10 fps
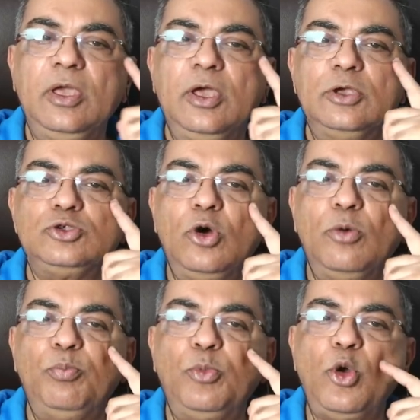
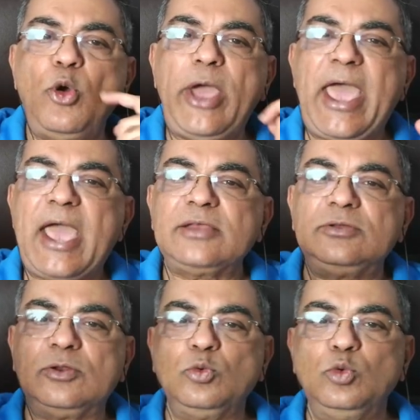So PROACT
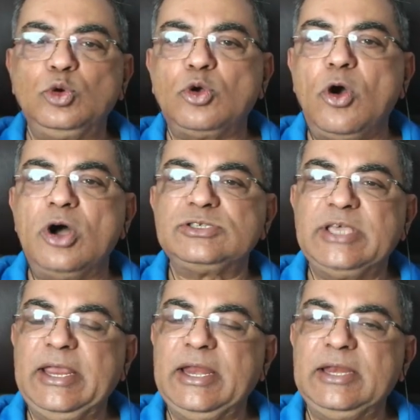root cause
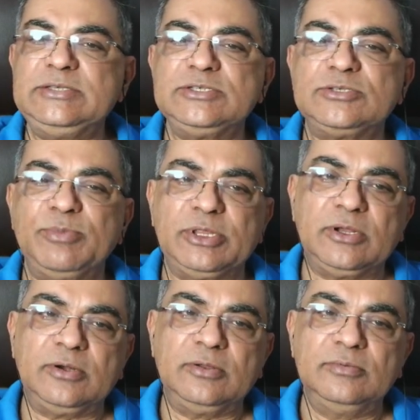analysis
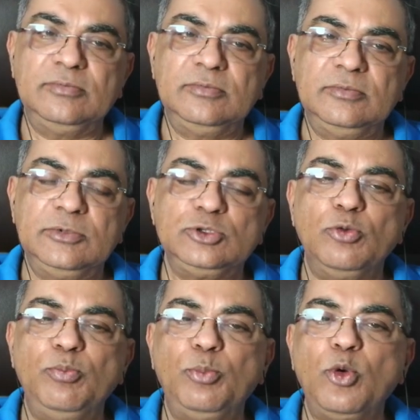method.
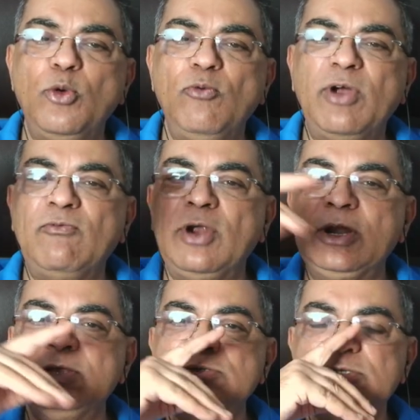So what
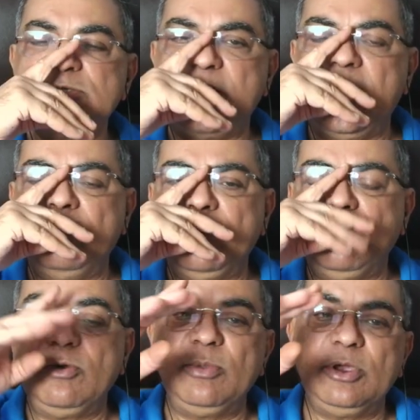is this? I am
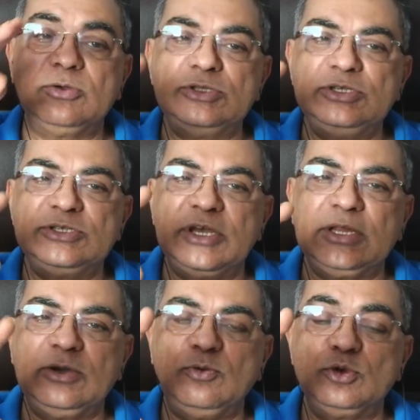giving because these are
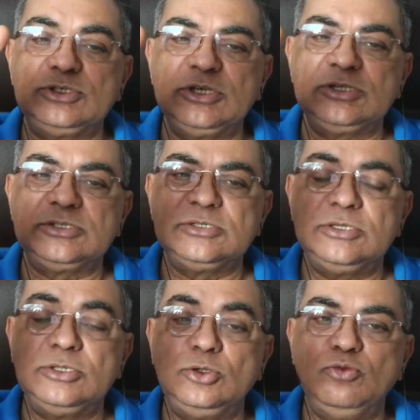the questions
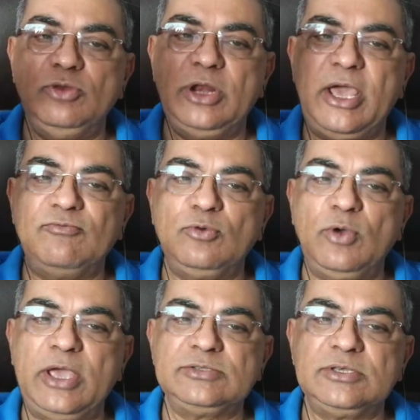you will have to
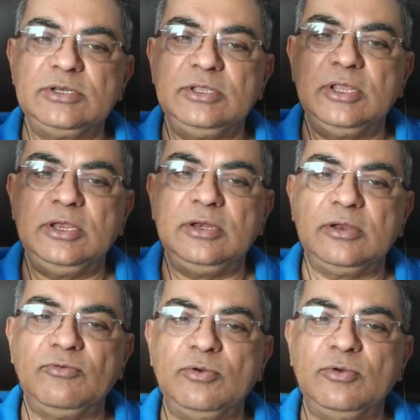answer in the interview.